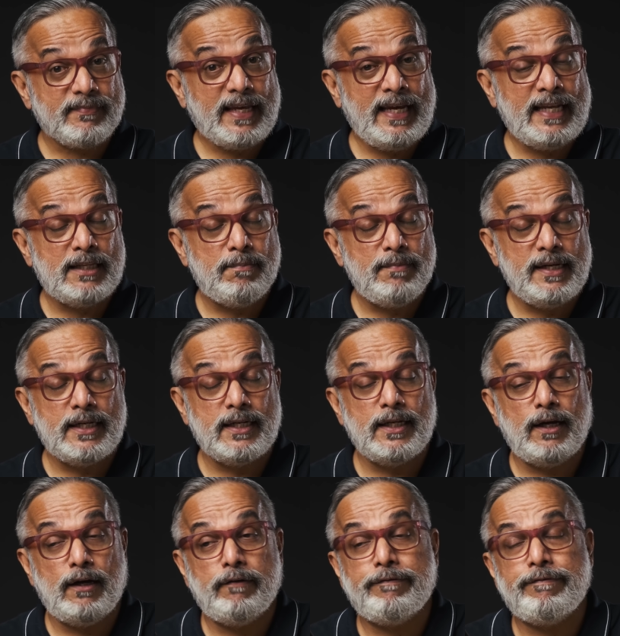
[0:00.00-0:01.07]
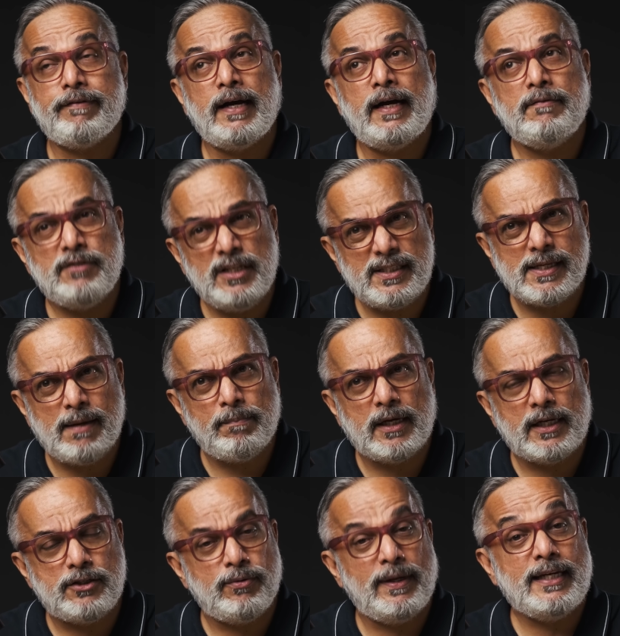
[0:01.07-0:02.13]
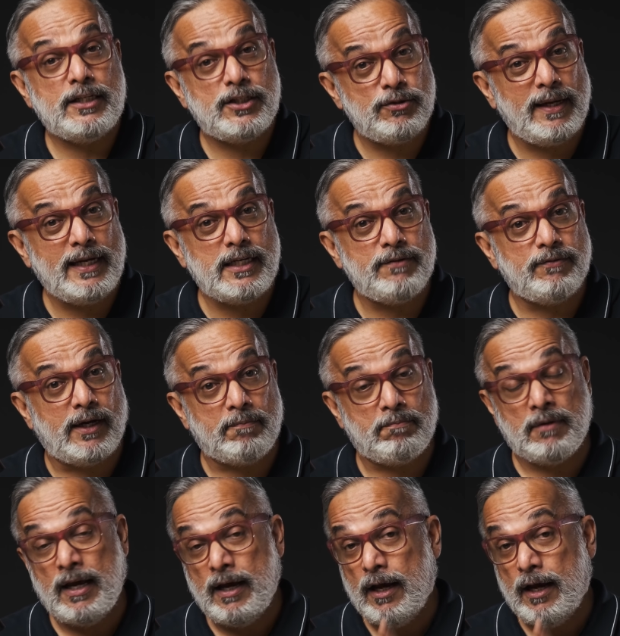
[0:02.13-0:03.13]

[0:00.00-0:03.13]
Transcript: in the middle of December 2021,